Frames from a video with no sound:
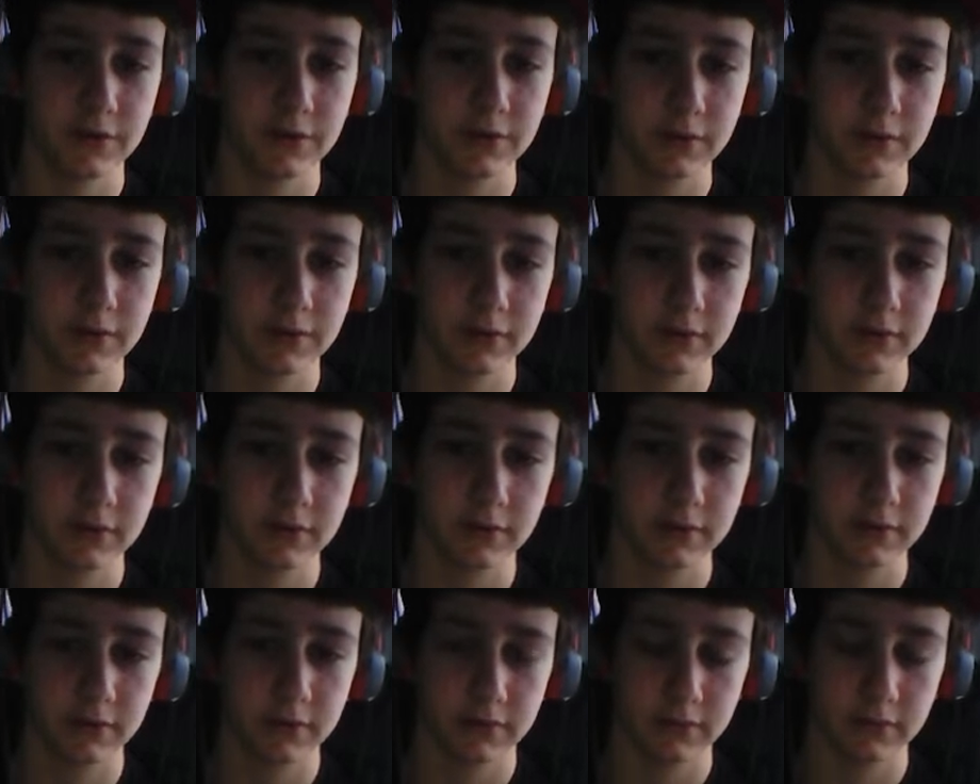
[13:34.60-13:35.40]

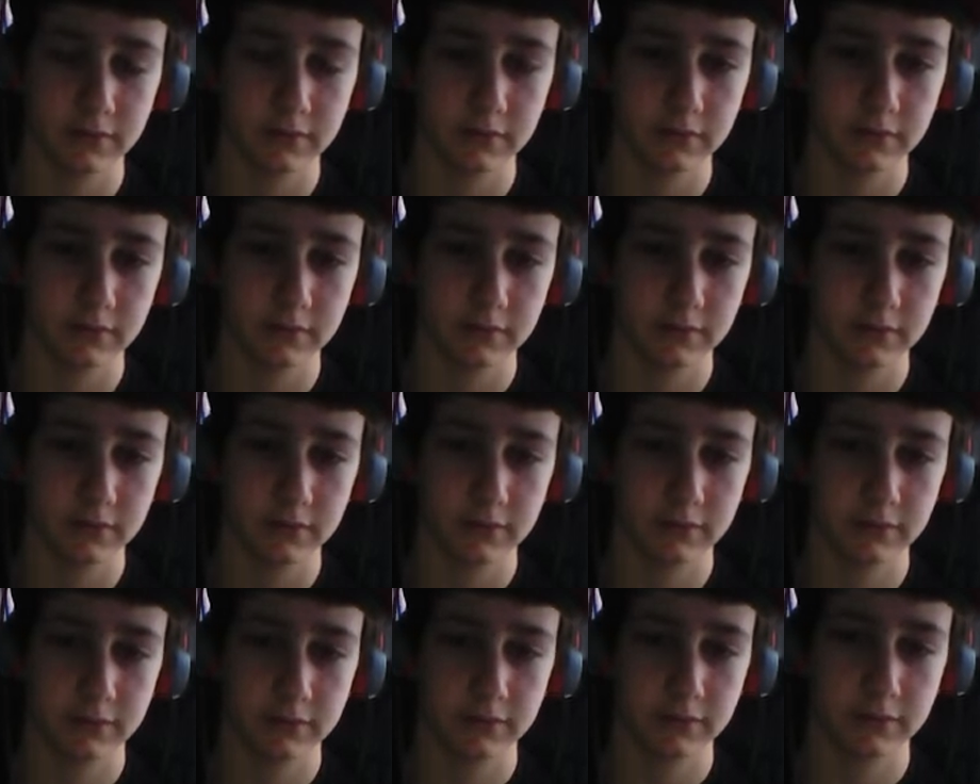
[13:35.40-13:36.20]

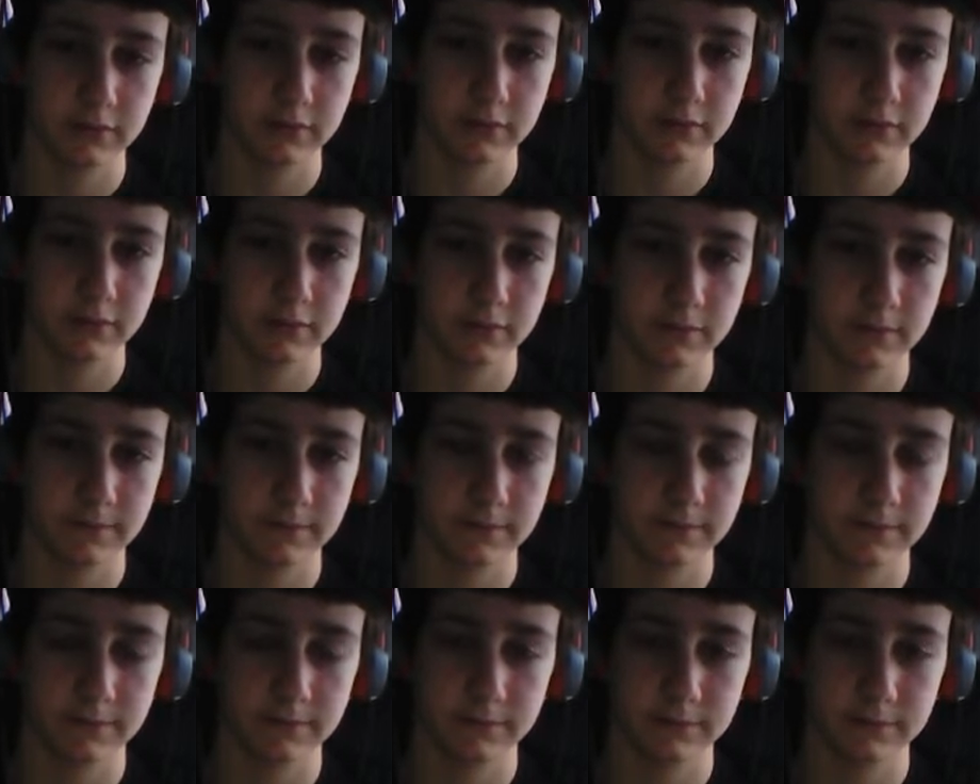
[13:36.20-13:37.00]

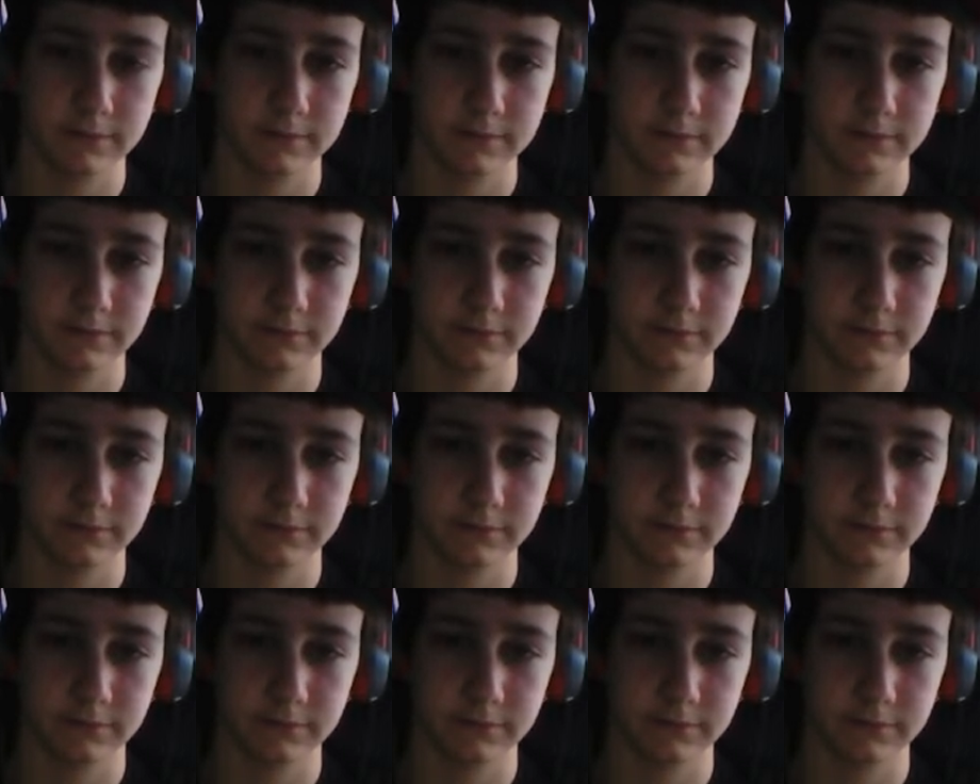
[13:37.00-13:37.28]
Nothing is said.